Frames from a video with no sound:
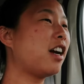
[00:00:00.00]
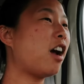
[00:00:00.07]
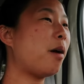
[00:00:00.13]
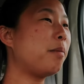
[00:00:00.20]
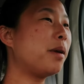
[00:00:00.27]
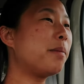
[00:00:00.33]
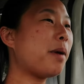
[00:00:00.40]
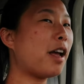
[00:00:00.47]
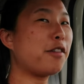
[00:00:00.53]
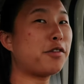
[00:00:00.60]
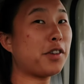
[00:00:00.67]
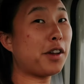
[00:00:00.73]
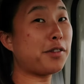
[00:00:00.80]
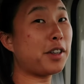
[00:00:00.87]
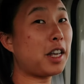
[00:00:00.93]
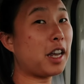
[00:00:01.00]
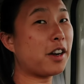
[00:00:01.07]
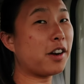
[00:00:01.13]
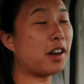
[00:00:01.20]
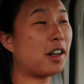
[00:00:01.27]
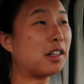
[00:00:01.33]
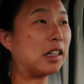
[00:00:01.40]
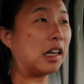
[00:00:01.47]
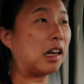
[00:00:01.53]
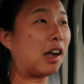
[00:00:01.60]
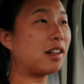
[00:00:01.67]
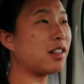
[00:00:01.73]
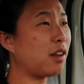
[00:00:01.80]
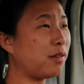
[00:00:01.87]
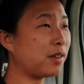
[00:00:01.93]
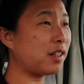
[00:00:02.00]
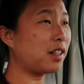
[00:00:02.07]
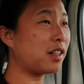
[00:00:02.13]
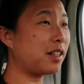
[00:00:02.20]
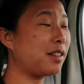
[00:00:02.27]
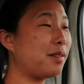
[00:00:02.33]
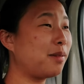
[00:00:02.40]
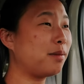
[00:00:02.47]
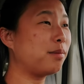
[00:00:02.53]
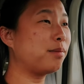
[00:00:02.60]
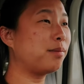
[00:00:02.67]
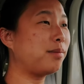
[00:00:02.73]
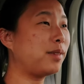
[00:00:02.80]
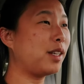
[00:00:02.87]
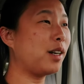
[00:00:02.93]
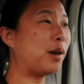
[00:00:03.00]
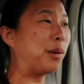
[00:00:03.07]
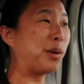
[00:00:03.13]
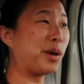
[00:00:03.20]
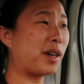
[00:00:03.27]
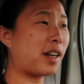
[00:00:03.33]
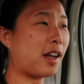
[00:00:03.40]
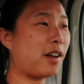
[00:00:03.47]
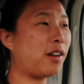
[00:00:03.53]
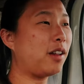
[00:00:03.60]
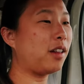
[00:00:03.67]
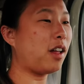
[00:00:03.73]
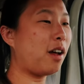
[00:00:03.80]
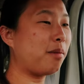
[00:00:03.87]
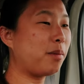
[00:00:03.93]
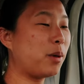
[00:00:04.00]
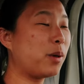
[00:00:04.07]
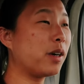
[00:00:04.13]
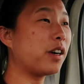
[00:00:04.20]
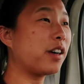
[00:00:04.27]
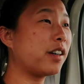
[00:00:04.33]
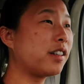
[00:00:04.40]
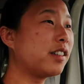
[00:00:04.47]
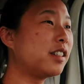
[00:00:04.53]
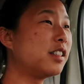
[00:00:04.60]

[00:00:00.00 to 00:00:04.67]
I'm in my fluffy era. Like I definitely could, you know, work out a lot more,